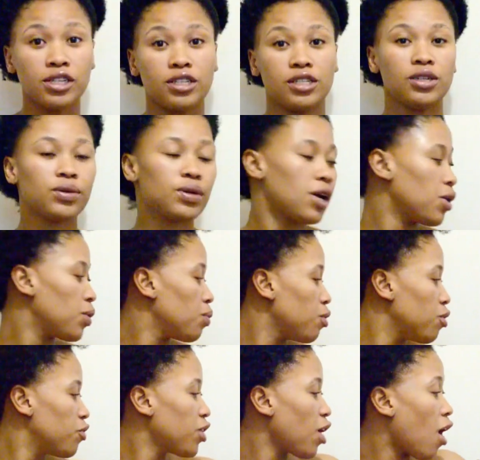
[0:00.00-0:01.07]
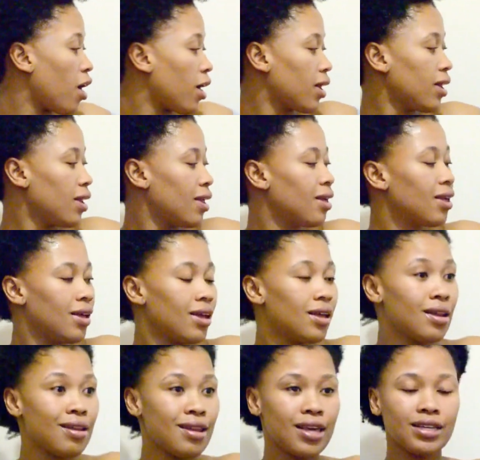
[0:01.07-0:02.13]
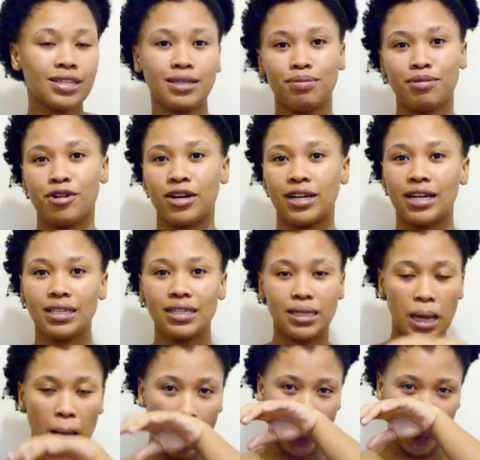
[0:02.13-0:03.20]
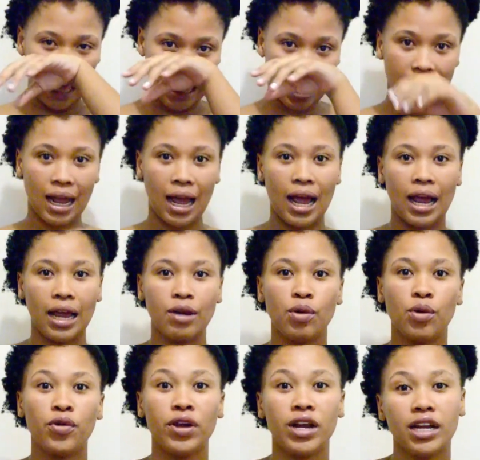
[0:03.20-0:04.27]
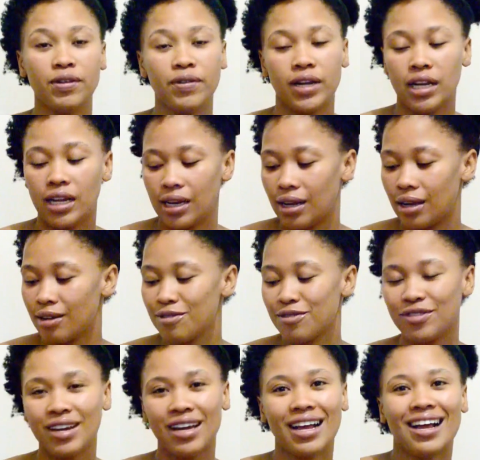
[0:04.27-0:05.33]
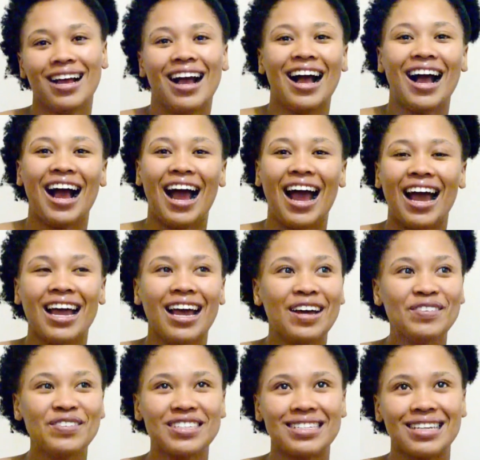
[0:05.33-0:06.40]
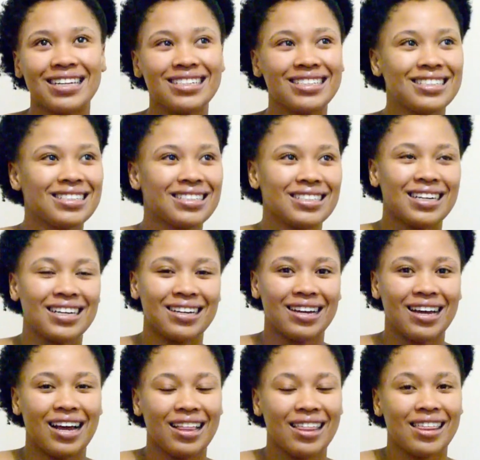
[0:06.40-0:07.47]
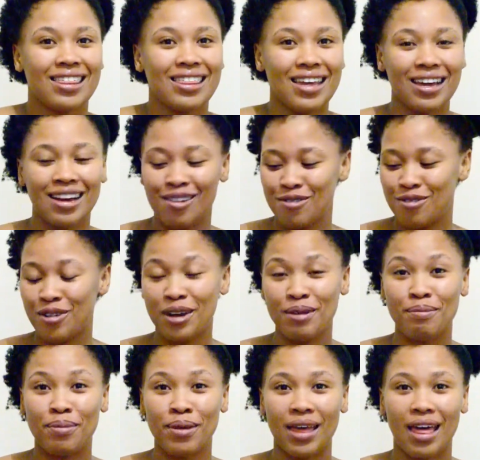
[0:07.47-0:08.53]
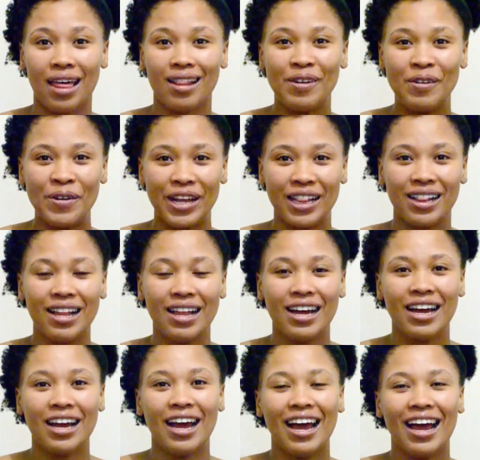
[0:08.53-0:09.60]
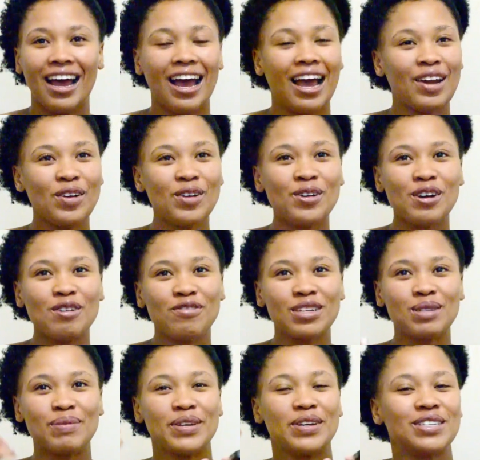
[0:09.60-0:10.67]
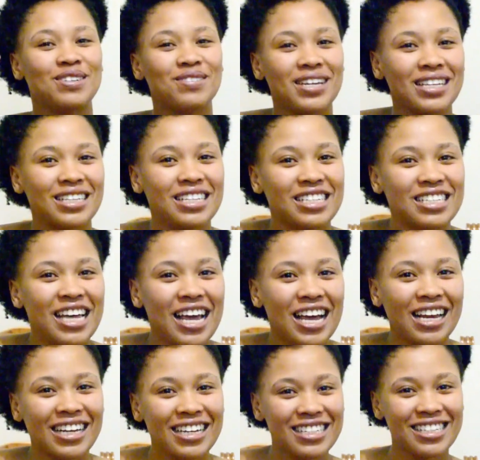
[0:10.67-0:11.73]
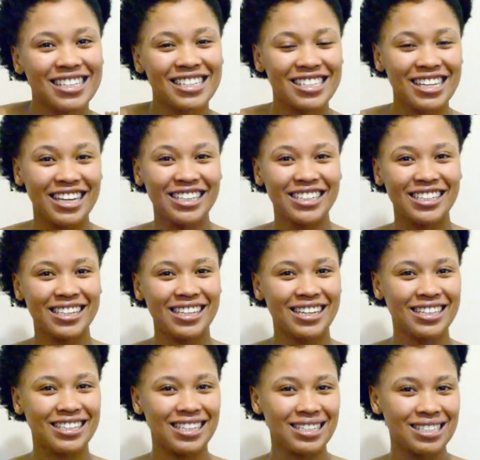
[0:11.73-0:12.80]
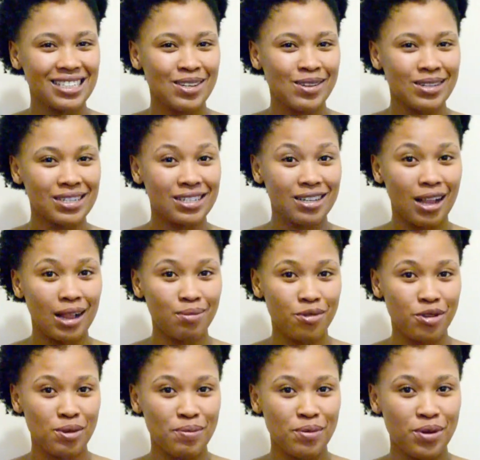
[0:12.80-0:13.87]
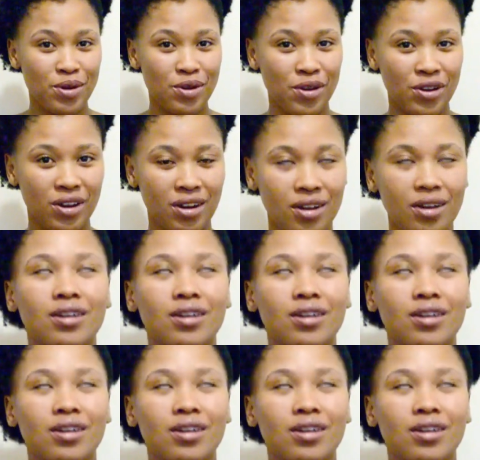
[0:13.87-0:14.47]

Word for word: So now moving on, next product that I really really love. I have such a thing for MPL oil. I don't know if it's because of that tingling sensation that it does to your scalp when you put it on.